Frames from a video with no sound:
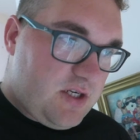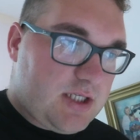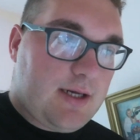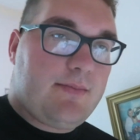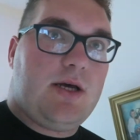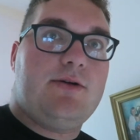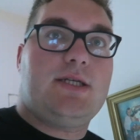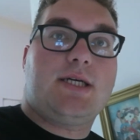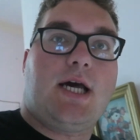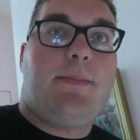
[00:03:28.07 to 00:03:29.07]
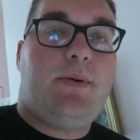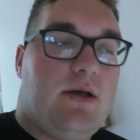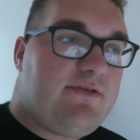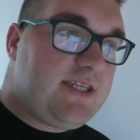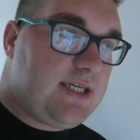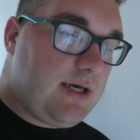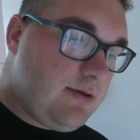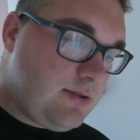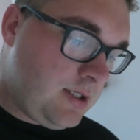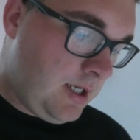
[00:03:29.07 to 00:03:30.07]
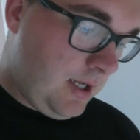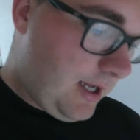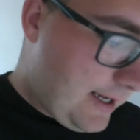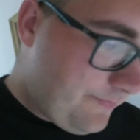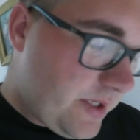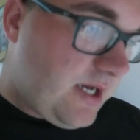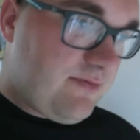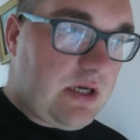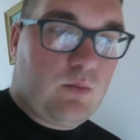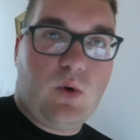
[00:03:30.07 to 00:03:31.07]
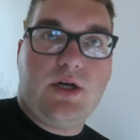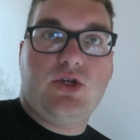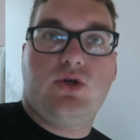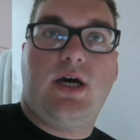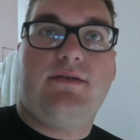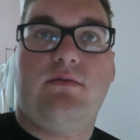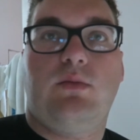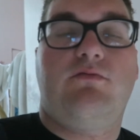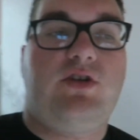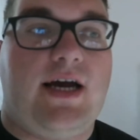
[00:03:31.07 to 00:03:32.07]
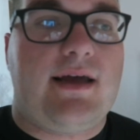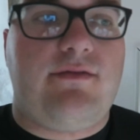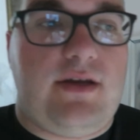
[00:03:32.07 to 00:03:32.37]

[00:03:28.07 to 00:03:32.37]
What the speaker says: just uploaded a couple of videos. I've done one Driving with Jack